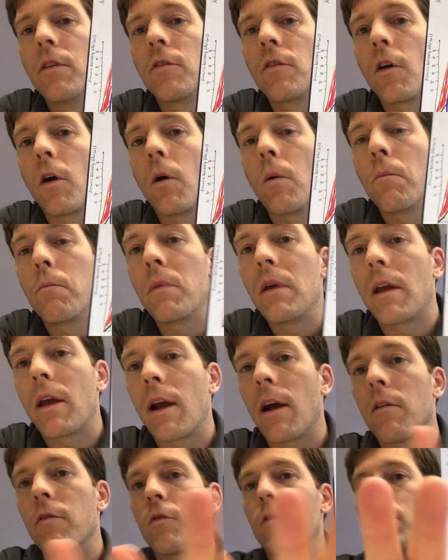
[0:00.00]
So be
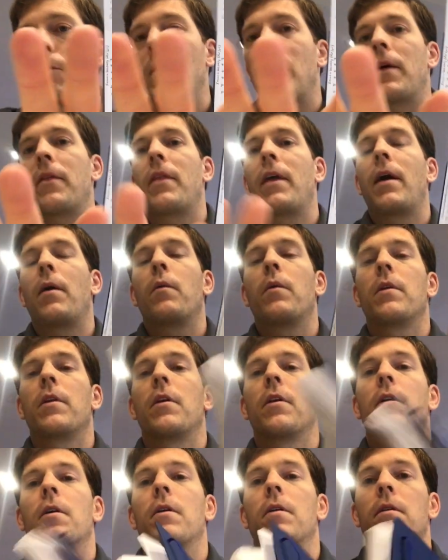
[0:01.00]
careful about that when
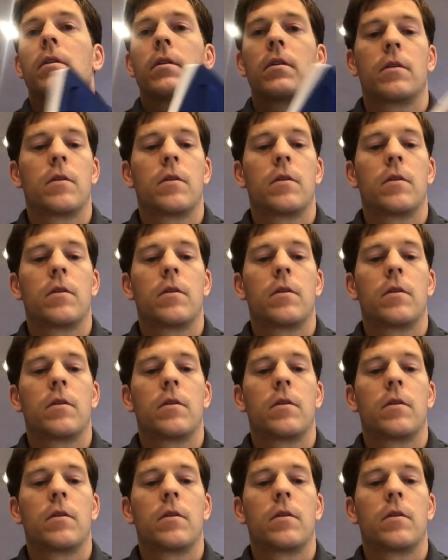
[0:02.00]
you're